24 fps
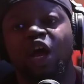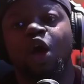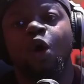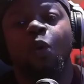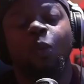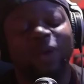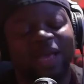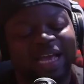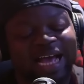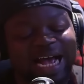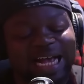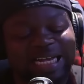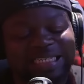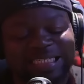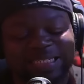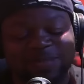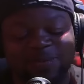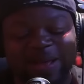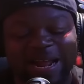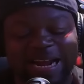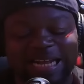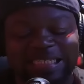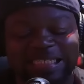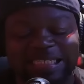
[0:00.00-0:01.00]
We got we
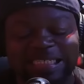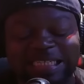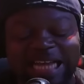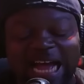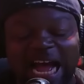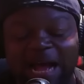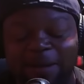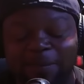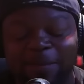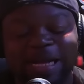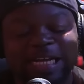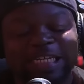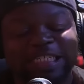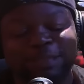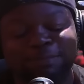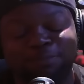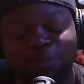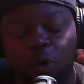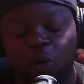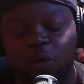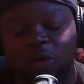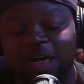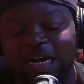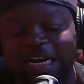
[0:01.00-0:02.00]
gotta stop
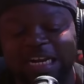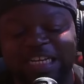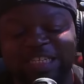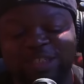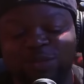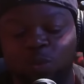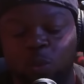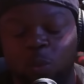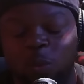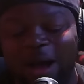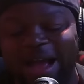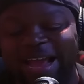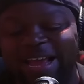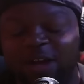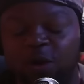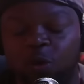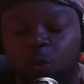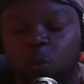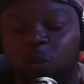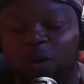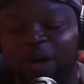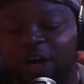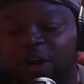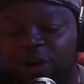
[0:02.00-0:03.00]
spoiling these white
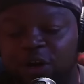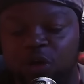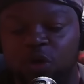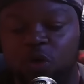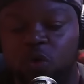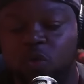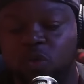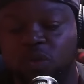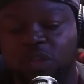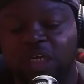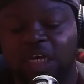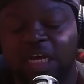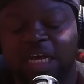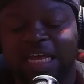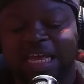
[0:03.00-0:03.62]
weirdos